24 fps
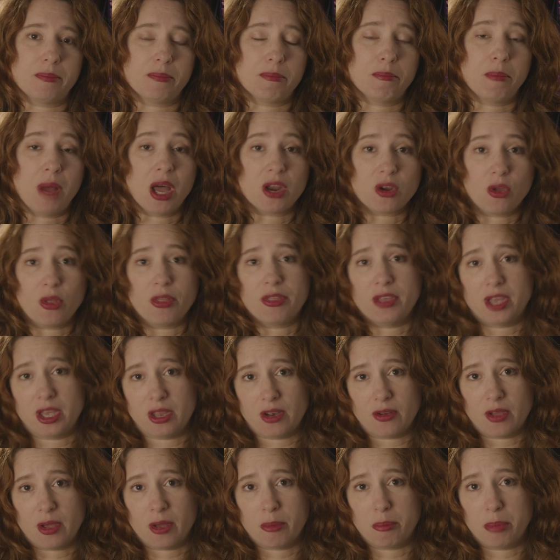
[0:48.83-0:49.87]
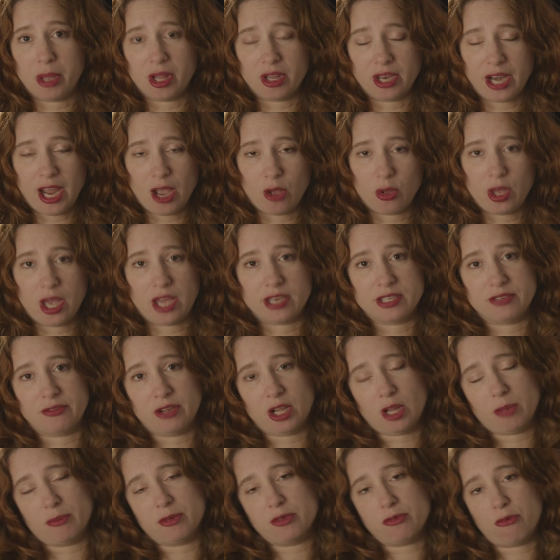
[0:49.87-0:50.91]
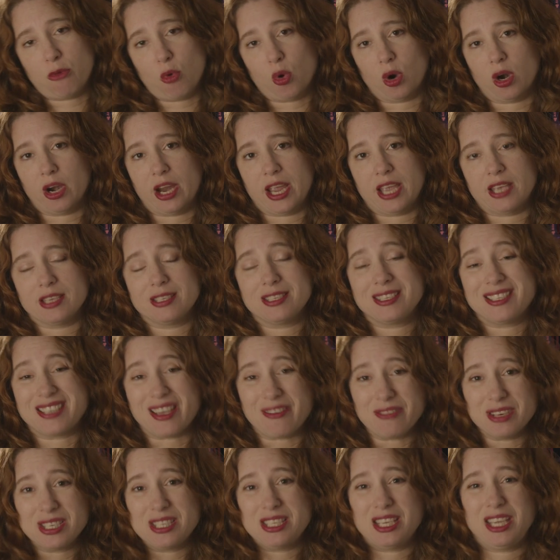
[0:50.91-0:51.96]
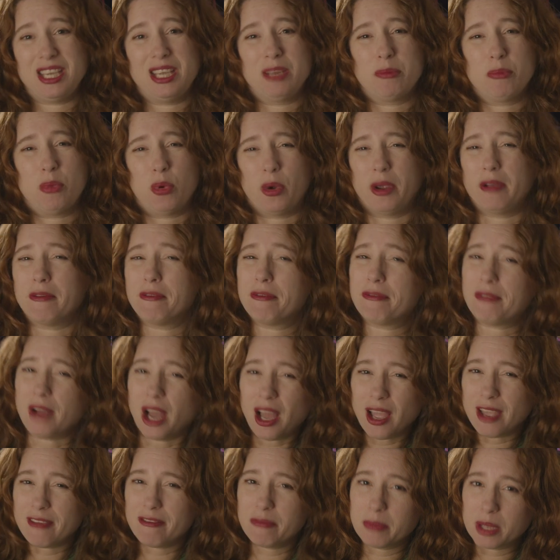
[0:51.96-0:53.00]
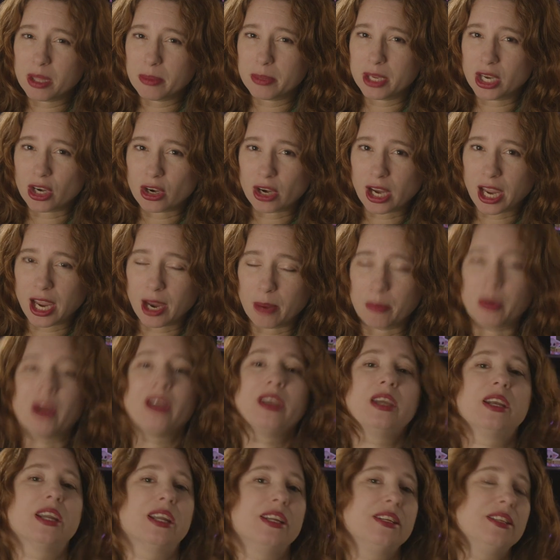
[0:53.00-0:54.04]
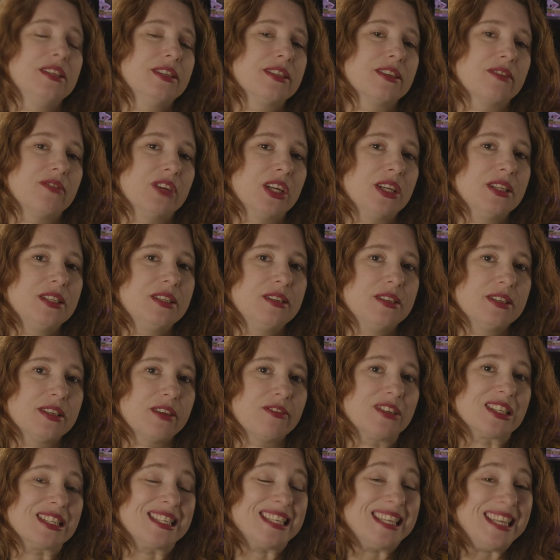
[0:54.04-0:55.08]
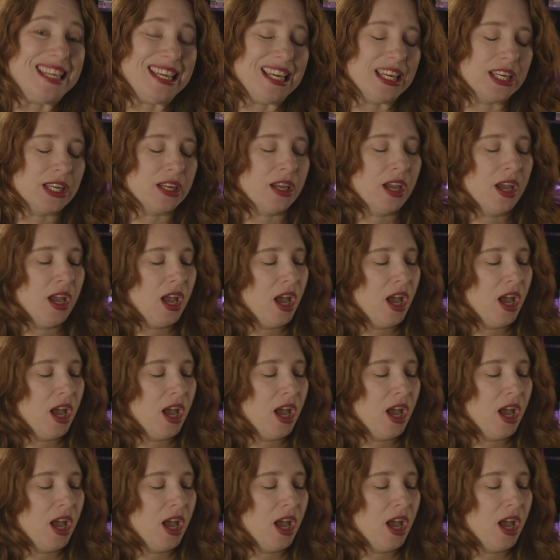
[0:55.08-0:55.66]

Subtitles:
model that Bell and Howell had developed for a 17.5mm camera in 1917,